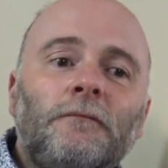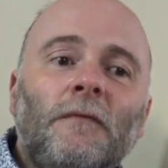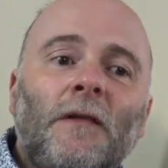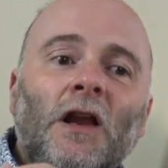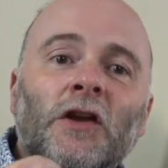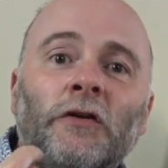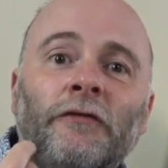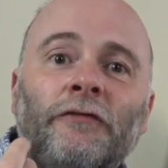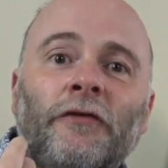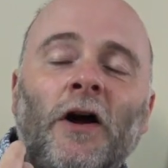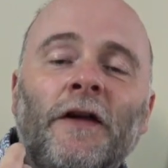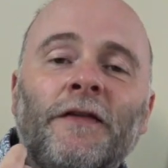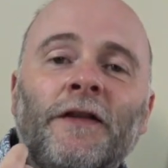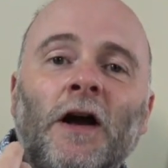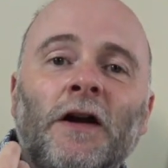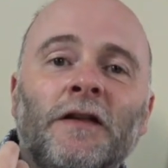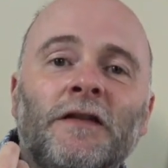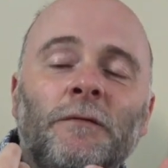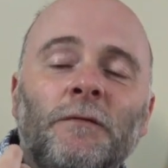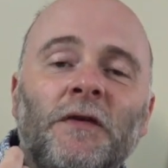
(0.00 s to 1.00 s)
You find the
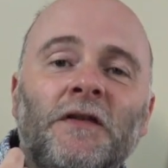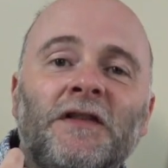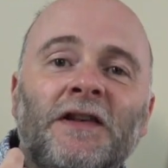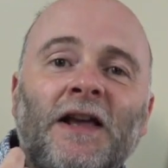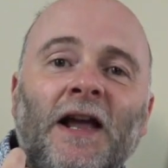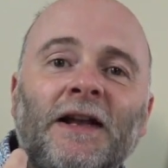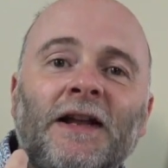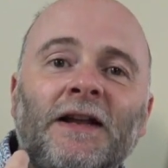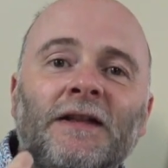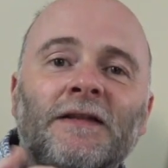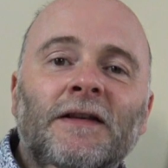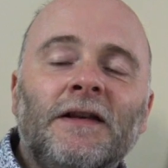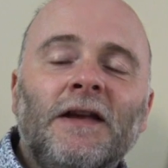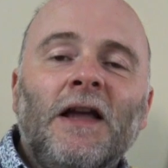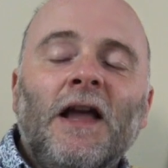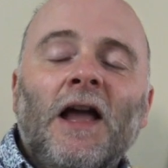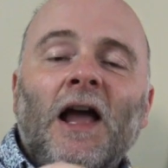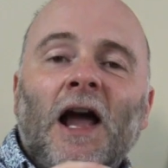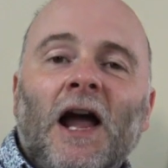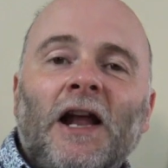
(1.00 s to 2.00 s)
item, you scan it,
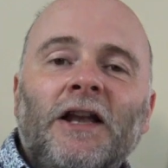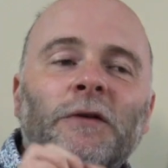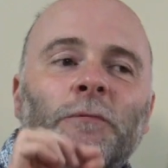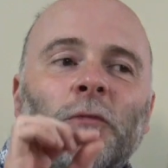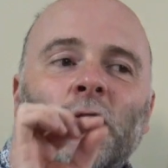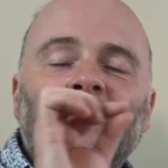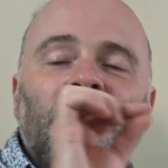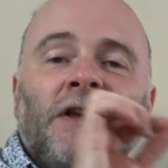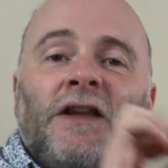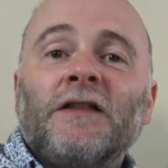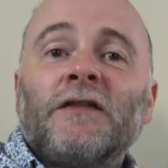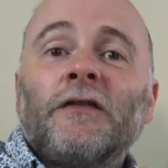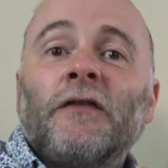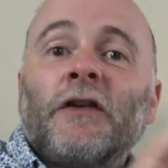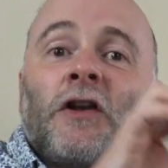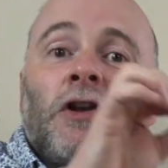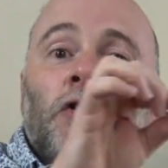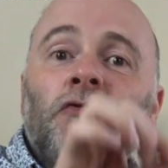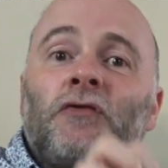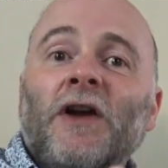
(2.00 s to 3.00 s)
and you put it into
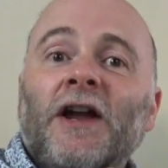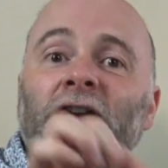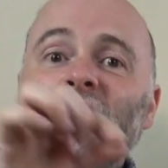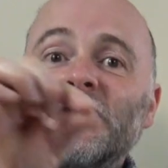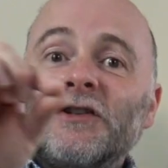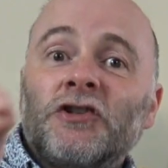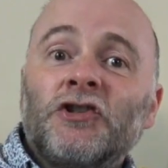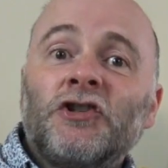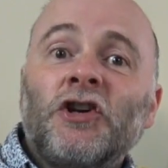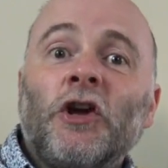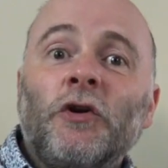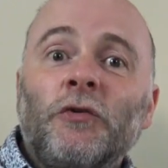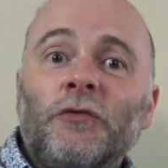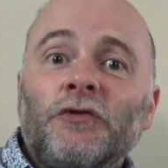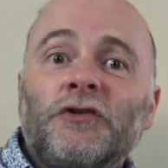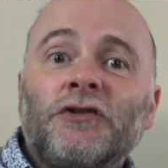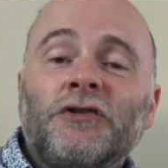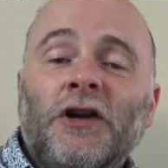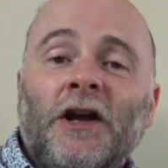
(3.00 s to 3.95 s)
the correct tote,